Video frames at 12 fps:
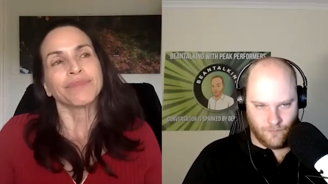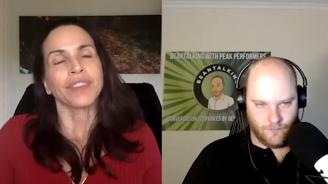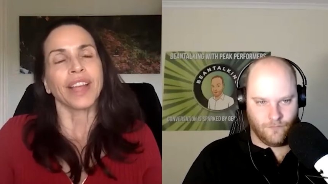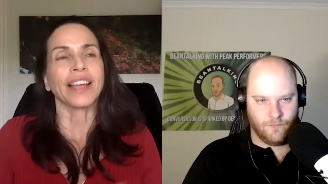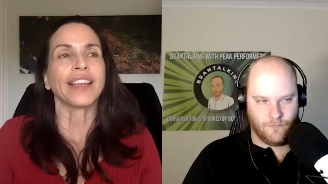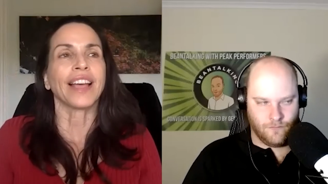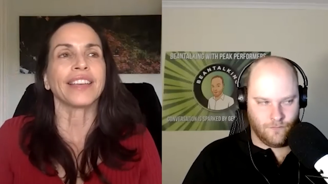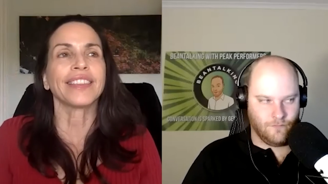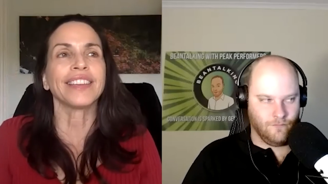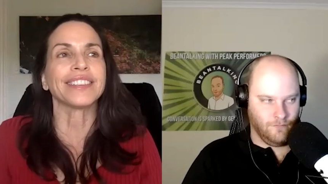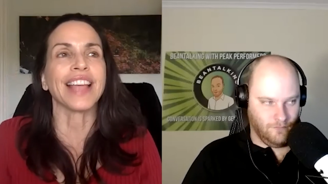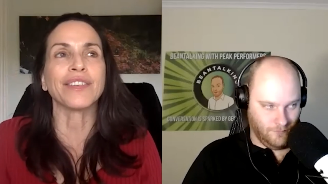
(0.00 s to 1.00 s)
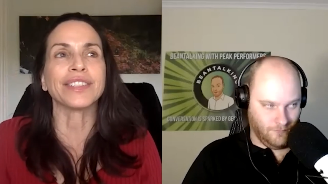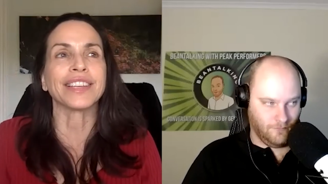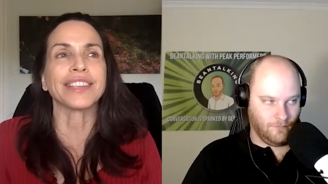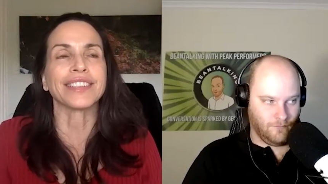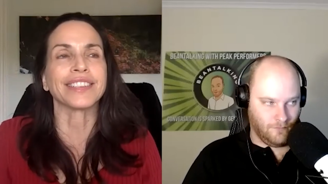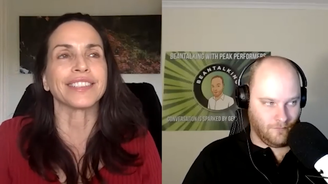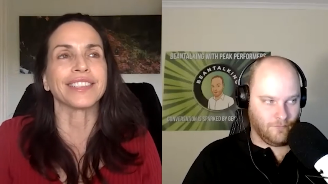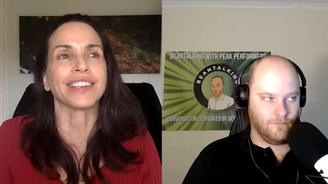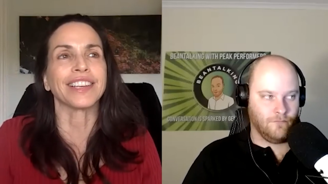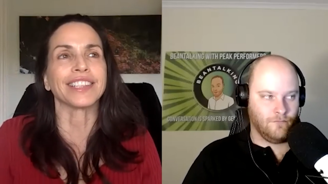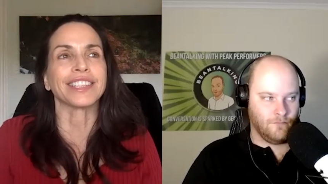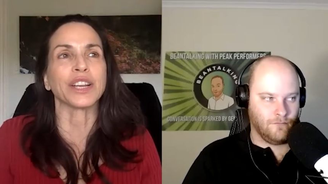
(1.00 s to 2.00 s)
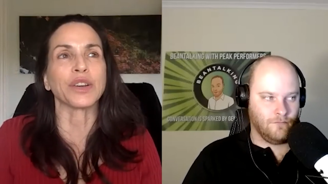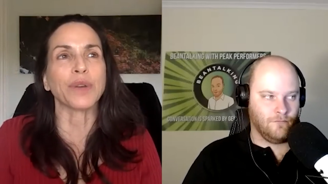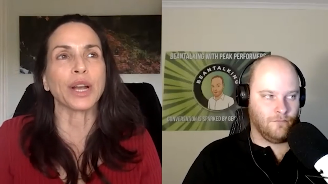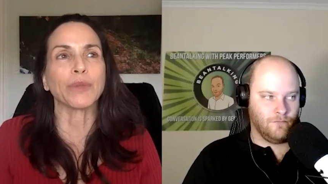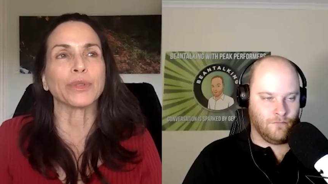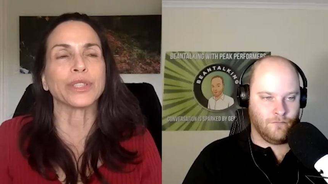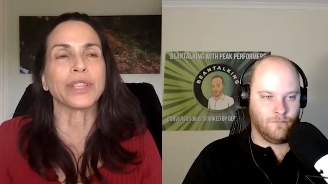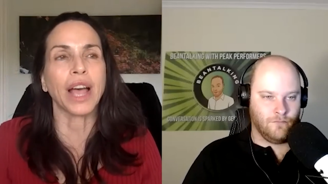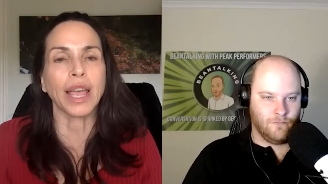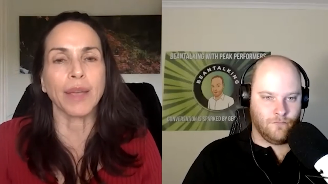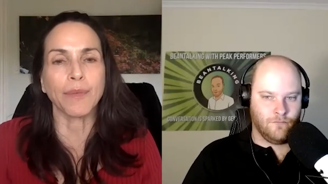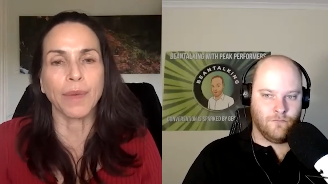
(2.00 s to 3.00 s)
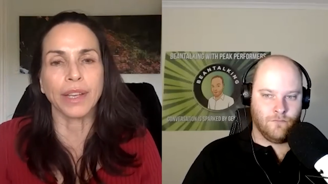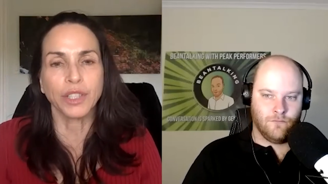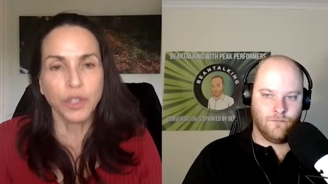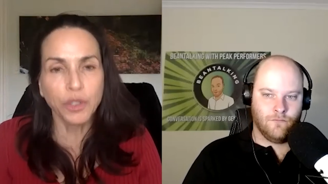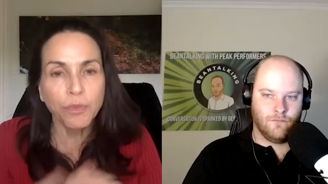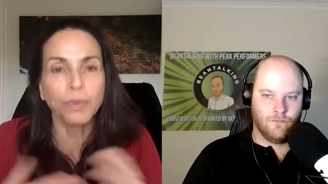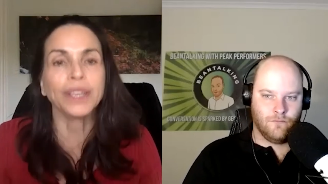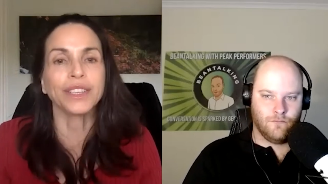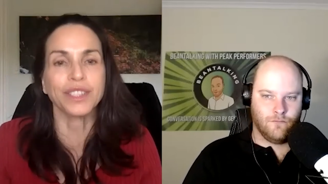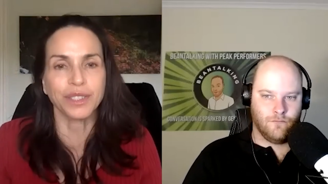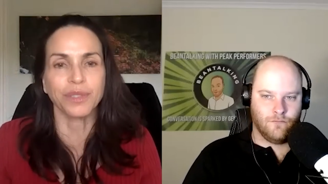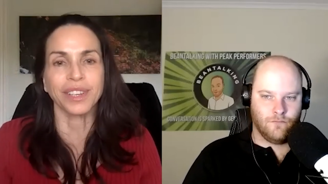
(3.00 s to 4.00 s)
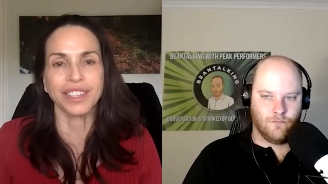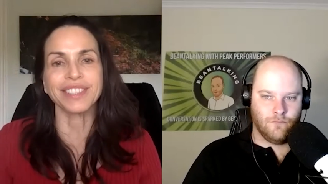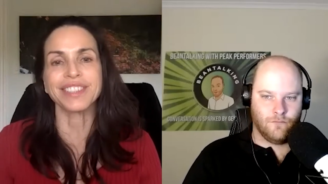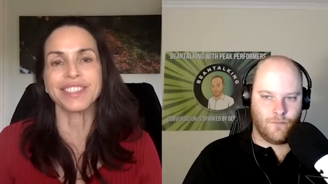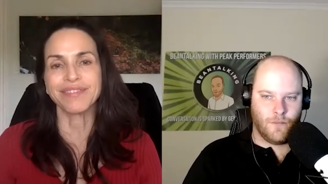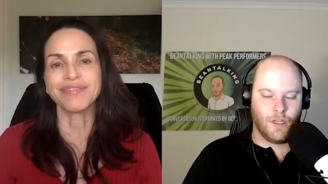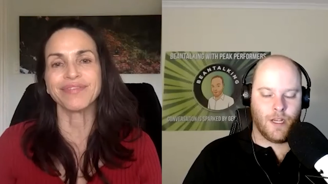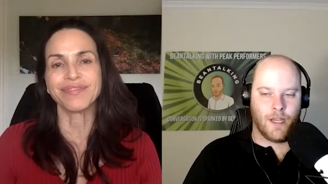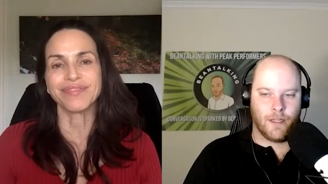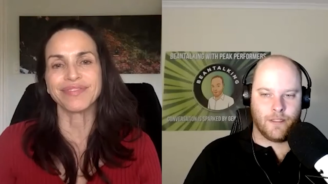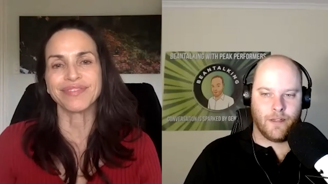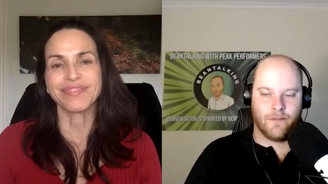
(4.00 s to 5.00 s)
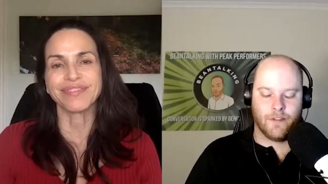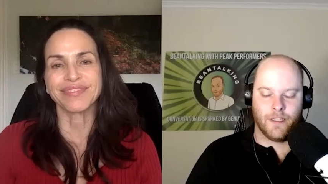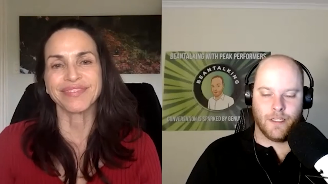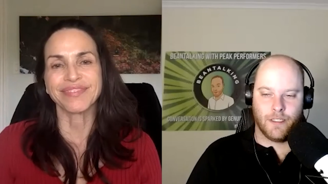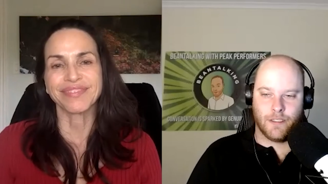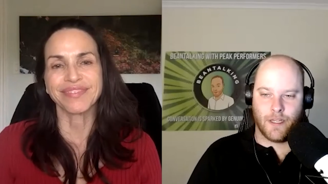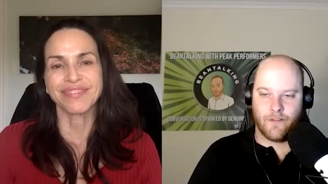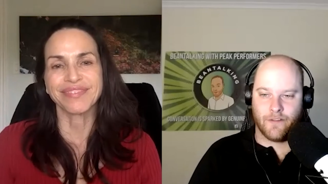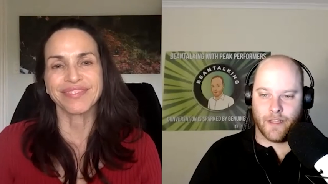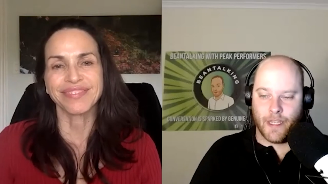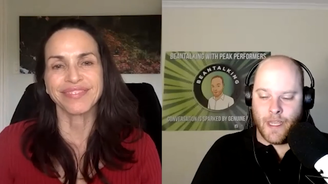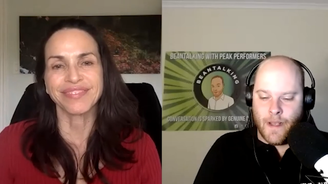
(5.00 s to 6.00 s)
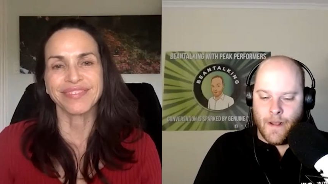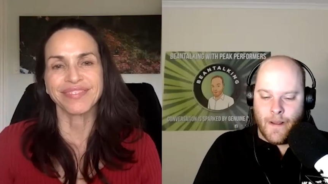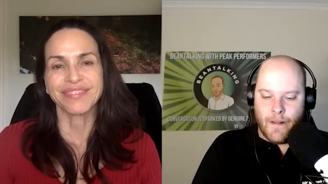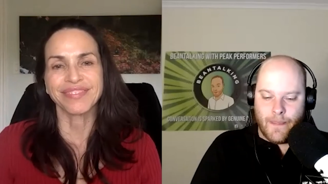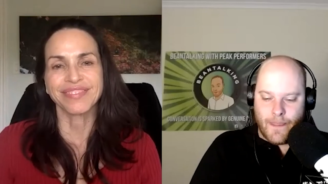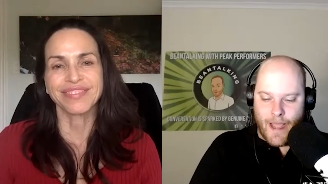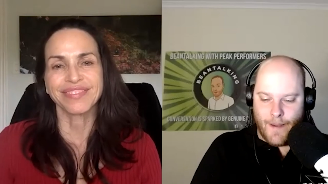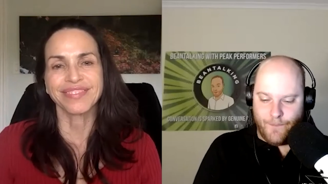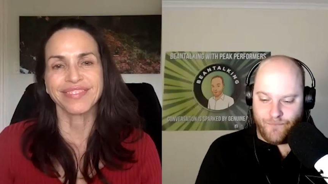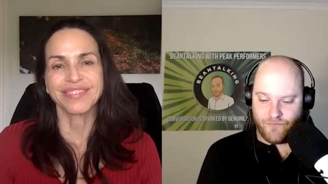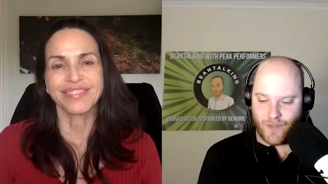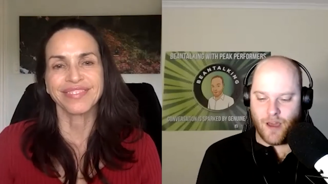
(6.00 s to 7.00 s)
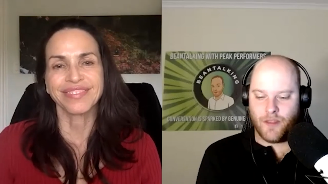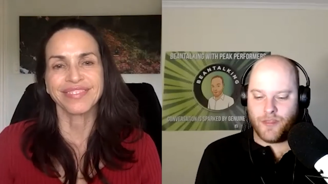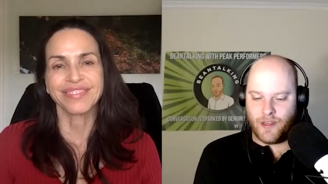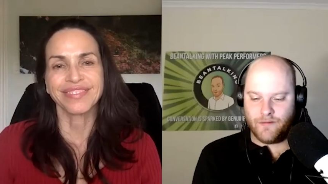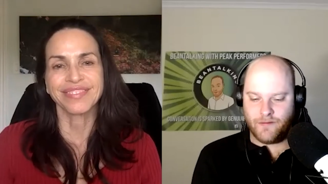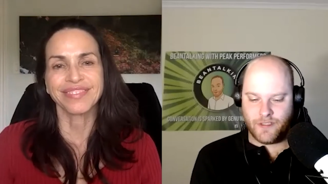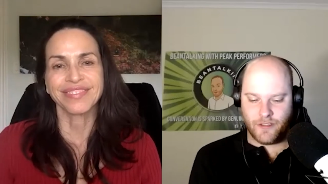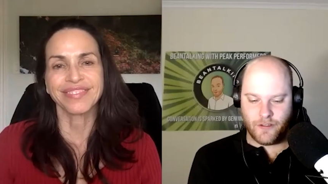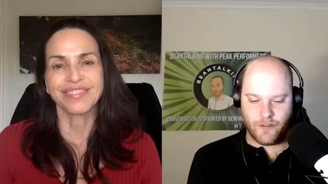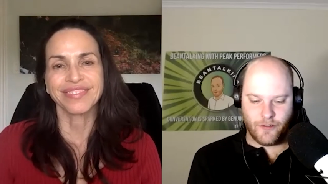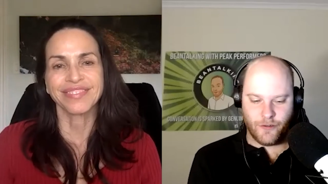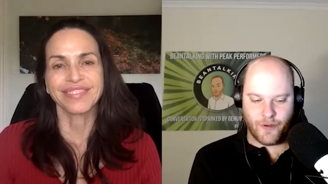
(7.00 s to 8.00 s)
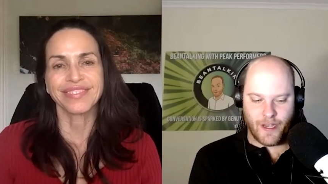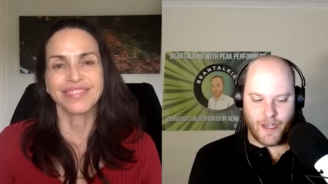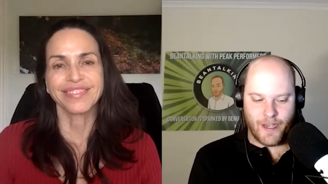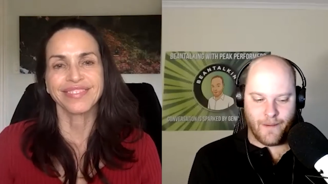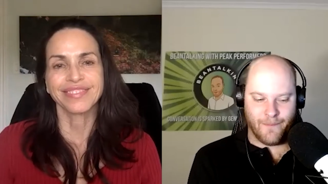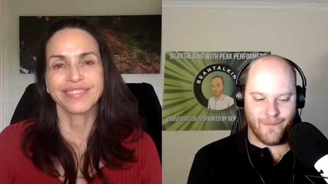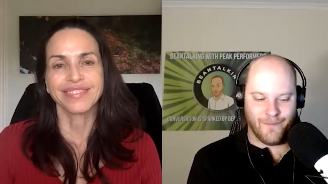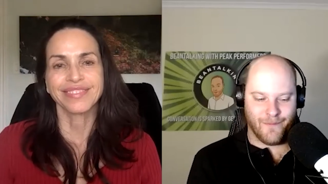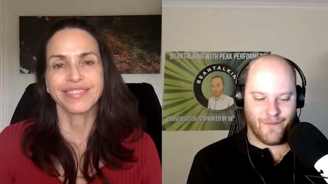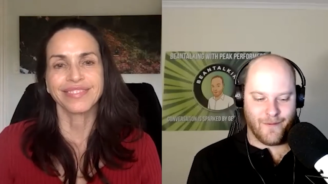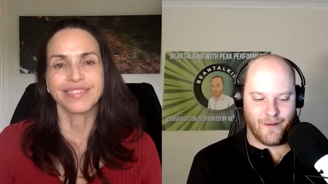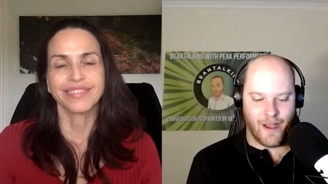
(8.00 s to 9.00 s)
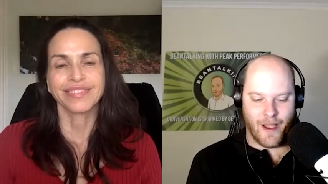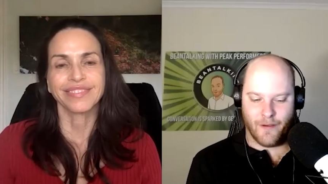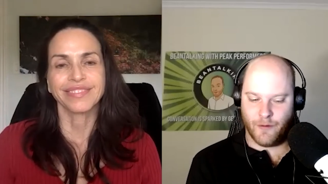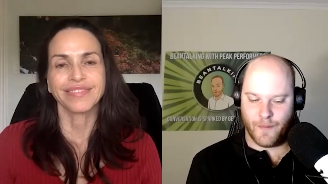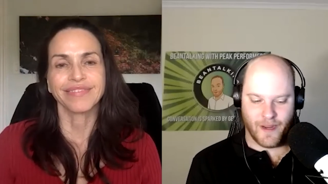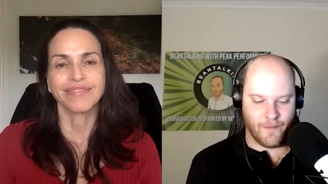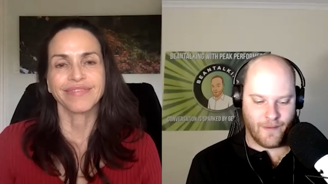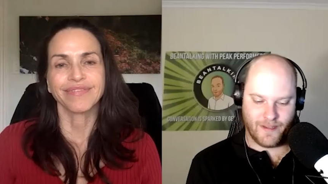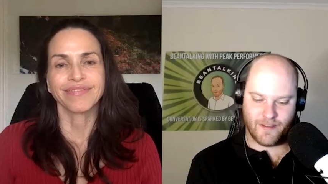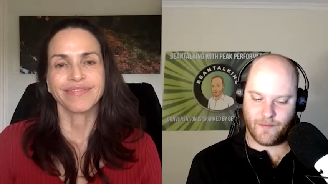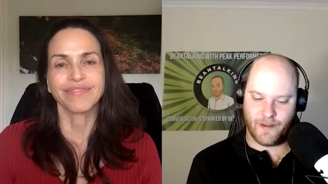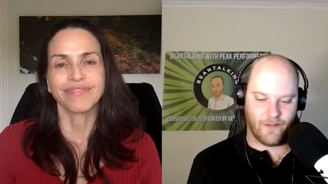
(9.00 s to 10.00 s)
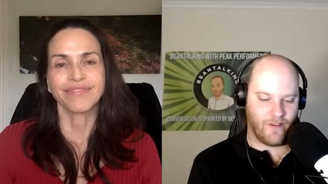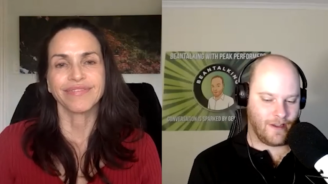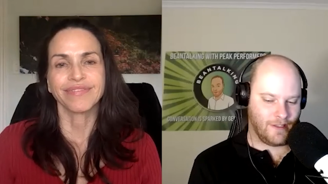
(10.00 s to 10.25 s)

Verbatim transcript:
Speaker 1: I think nowadays it's an incredible time to be a student.
Speaker 2: Yeah, definitely. Definitely. I'd love to, it would be amiss of me if I